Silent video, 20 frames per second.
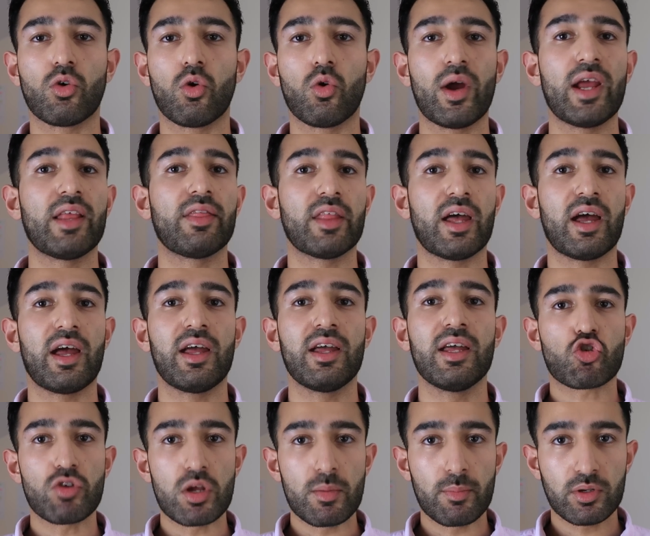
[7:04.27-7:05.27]
or in their
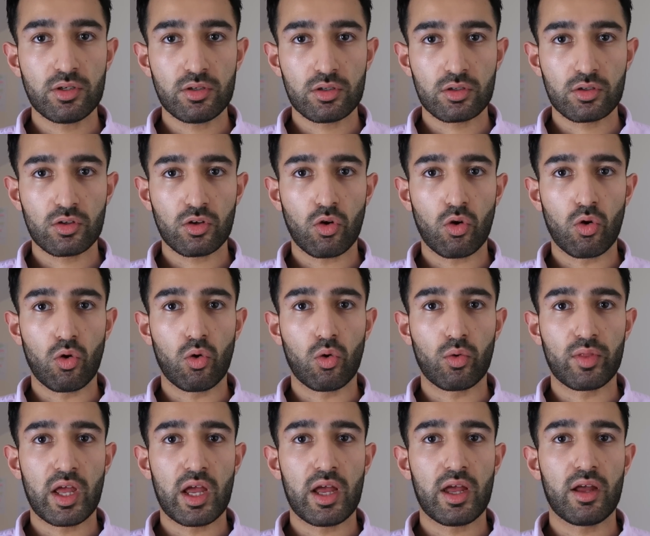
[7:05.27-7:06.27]
treatment
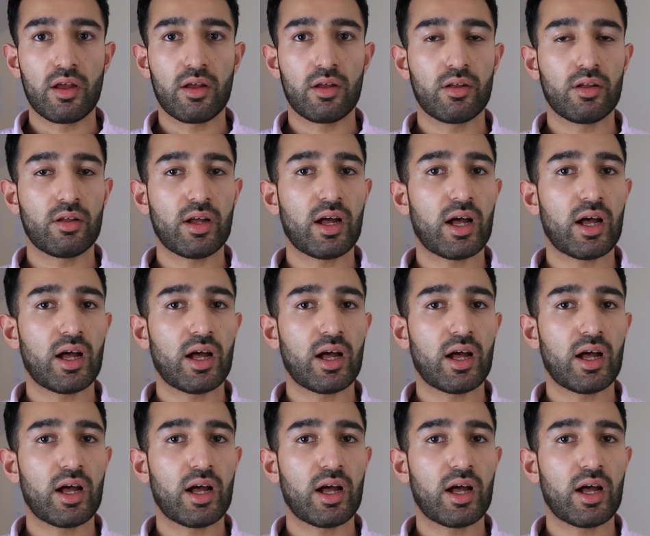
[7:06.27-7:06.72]
or their